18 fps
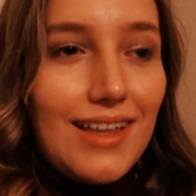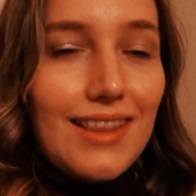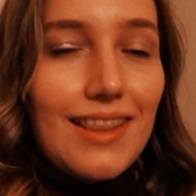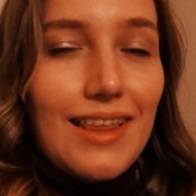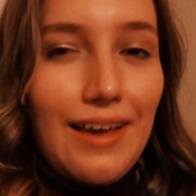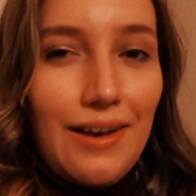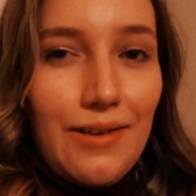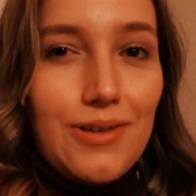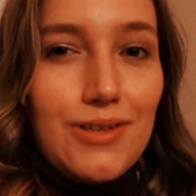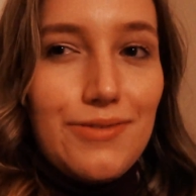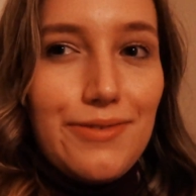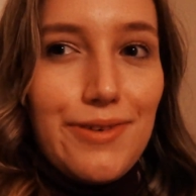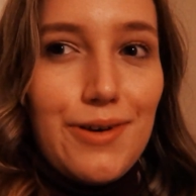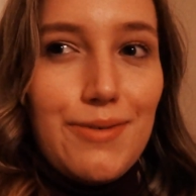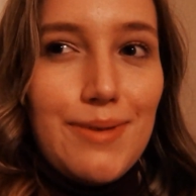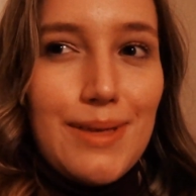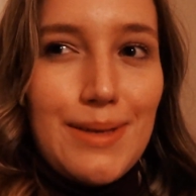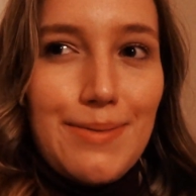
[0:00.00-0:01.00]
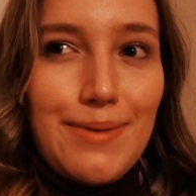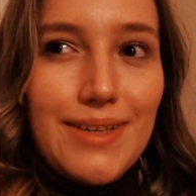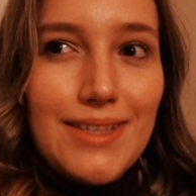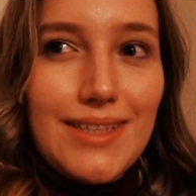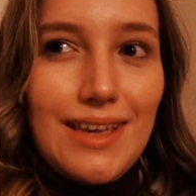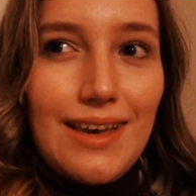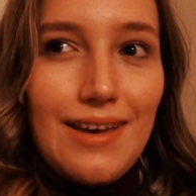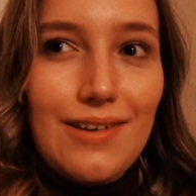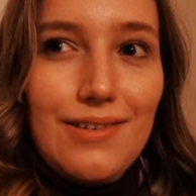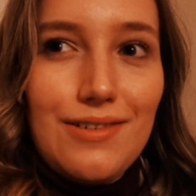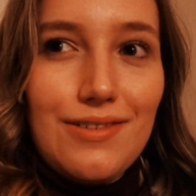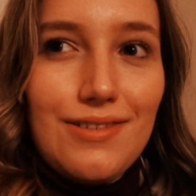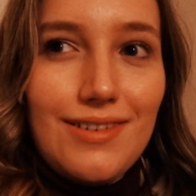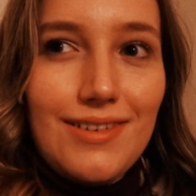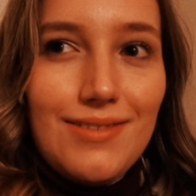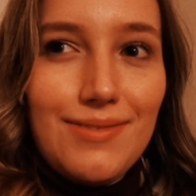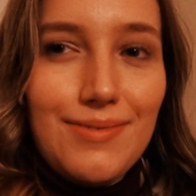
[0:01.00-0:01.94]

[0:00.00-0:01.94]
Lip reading: that I was filming myself,